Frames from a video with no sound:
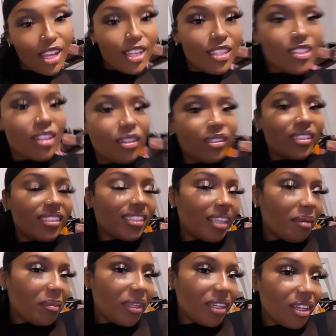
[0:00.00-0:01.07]
So just let
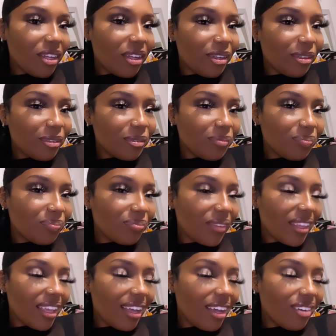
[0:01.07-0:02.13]
me know.
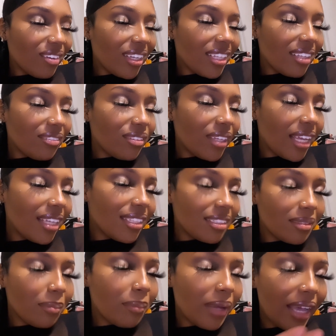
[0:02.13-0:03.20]
All right, love you guys.
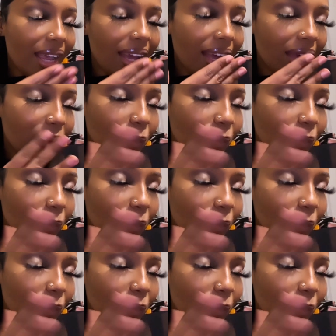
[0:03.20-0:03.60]
Bye.